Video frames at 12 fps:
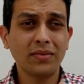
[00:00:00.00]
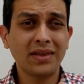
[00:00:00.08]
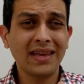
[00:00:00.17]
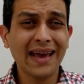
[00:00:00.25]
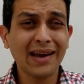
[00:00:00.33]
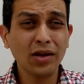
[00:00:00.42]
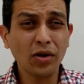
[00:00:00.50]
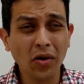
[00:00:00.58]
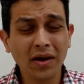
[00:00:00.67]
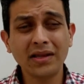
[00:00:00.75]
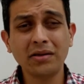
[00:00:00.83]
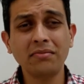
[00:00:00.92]
The
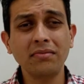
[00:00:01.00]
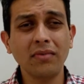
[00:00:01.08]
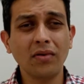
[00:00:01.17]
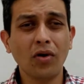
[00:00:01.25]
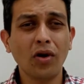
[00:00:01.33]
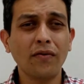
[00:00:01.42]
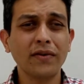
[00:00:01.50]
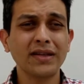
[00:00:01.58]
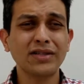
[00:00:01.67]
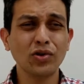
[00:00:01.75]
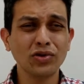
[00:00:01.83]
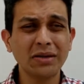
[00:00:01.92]
algorithm over the
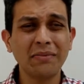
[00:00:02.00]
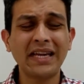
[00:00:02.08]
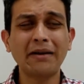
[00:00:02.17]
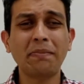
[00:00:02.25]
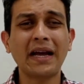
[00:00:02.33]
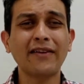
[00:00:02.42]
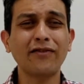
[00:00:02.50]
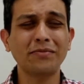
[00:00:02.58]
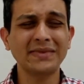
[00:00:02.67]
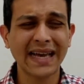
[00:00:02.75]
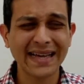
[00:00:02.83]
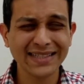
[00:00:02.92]
social media
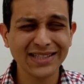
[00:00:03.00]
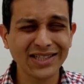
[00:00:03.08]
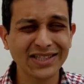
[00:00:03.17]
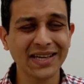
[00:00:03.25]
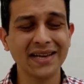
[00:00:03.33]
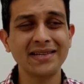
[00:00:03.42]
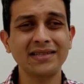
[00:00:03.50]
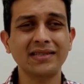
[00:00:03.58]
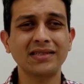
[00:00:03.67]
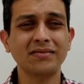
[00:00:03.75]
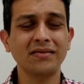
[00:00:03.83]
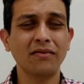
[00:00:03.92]
platforms has
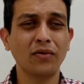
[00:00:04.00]
changed